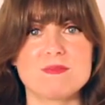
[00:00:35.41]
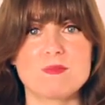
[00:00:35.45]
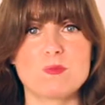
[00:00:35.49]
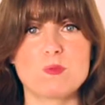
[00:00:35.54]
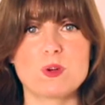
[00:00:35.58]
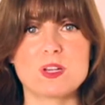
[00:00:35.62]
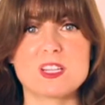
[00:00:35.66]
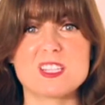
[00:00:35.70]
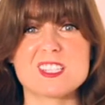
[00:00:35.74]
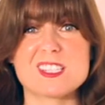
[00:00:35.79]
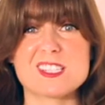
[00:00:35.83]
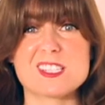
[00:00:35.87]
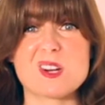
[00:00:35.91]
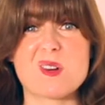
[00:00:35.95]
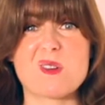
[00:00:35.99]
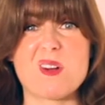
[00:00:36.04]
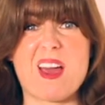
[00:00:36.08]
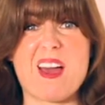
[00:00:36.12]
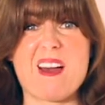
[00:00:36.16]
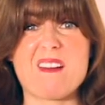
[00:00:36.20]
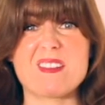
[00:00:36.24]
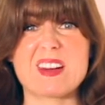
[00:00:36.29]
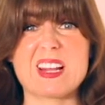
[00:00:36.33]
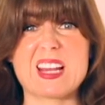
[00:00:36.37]
We just don't
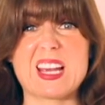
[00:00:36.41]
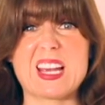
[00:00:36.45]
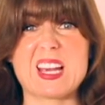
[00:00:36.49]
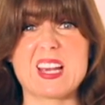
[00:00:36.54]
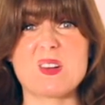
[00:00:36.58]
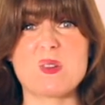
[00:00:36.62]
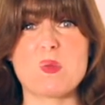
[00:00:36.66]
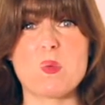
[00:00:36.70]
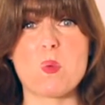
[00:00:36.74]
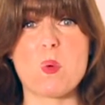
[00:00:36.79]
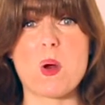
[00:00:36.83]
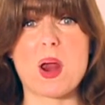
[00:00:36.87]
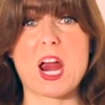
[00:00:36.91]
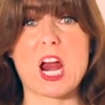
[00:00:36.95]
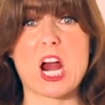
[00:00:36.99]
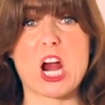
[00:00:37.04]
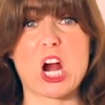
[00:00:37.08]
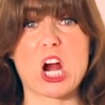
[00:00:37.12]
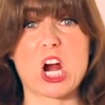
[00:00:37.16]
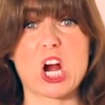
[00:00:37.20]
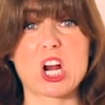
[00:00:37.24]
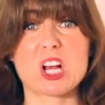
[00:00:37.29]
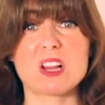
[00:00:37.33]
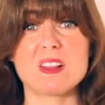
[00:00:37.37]
have
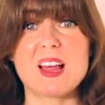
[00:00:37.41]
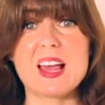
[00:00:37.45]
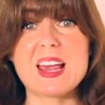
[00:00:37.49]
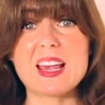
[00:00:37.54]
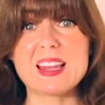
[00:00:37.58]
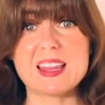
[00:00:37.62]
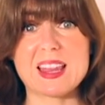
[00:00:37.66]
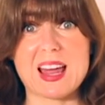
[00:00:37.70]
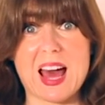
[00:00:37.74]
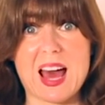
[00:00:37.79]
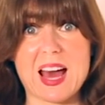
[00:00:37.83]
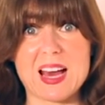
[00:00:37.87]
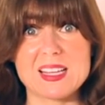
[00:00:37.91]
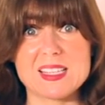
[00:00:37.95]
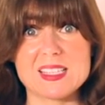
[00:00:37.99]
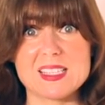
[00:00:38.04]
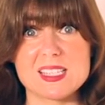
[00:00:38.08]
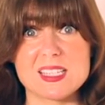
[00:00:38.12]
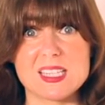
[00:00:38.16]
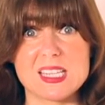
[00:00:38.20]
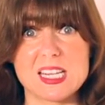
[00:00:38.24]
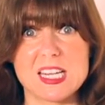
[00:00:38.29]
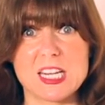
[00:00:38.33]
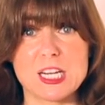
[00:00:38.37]
anywhere like
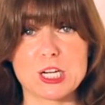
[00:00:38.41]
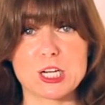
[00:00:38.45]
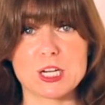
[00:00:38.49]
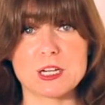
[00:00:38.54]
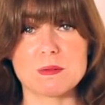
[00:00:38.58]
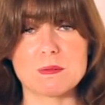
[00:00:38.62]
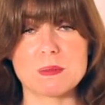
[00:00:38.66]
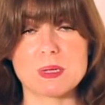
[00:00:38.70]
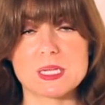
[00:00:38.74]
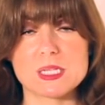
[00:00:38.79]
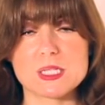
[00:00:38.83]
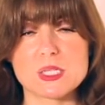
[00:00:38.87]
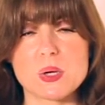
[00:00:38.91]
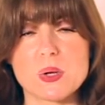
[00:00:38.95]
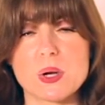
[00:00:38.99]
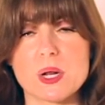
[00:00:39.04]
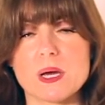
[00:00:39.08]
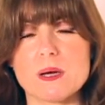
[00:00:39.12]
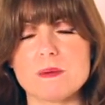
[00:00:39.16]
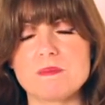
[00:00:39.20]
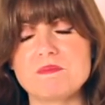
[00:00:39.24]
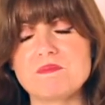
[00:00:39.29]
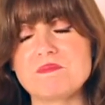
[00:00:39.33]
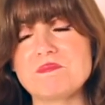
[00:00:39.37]
that here in
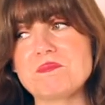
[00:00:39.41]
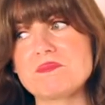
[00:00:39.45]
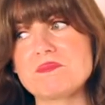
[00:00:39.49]
Minnesota.